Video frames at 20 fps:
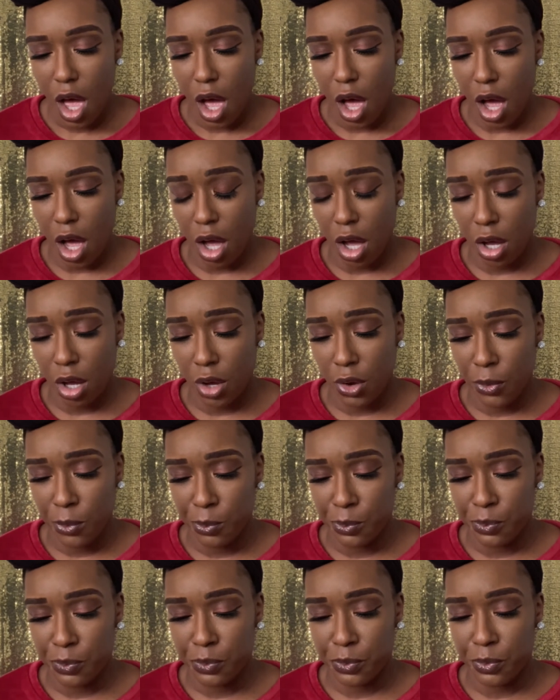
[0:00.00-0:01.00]

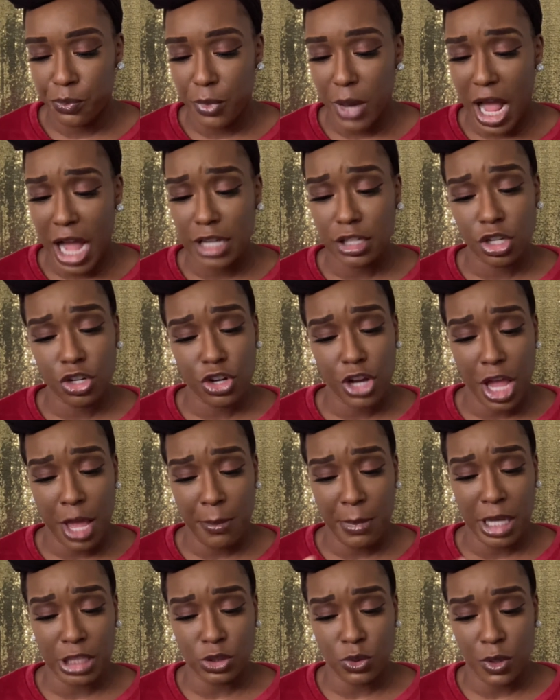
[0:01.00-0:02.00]
I learned in
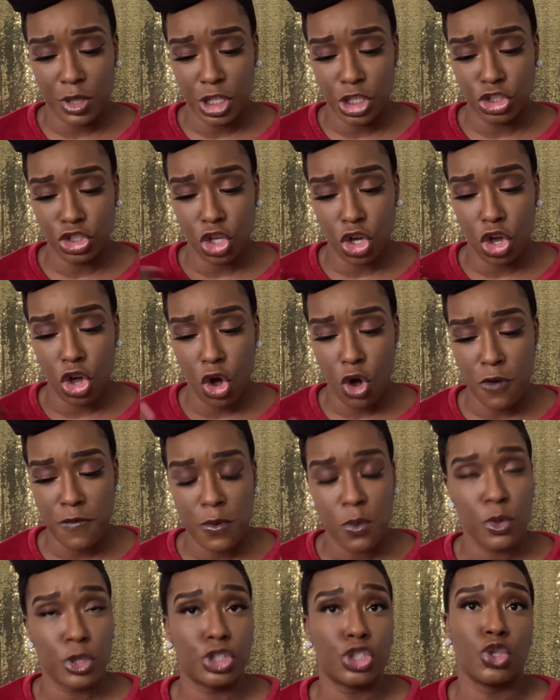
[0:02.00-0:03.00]
my 20s to go for
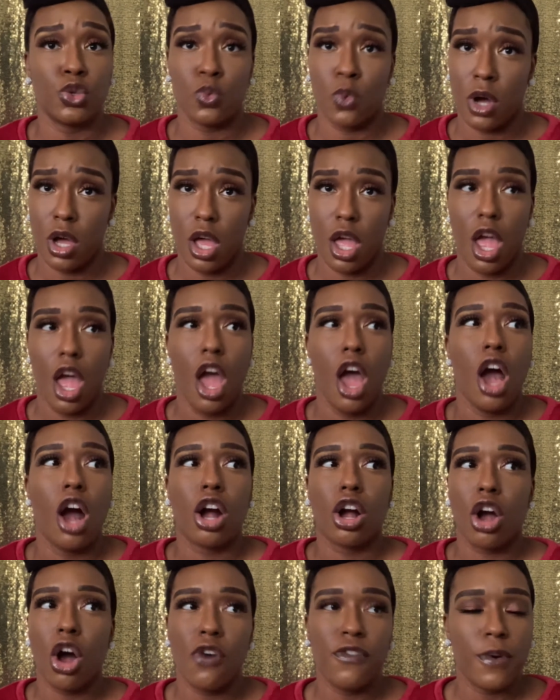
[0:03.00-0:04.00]
what you want.
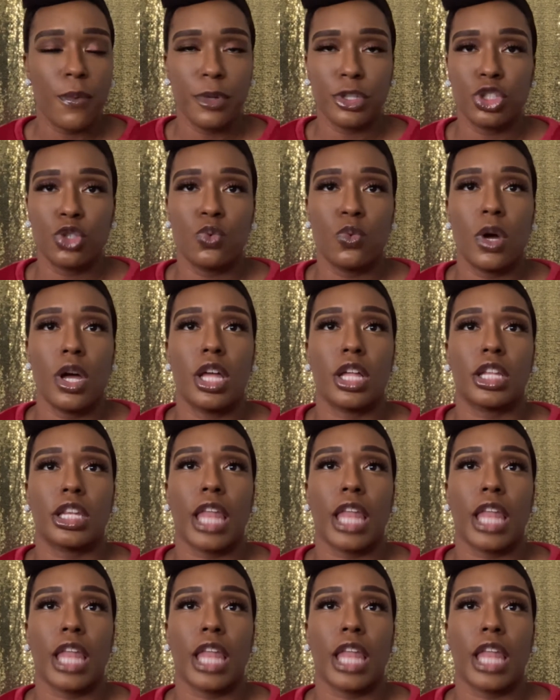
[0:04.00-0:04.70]
Go for what you want.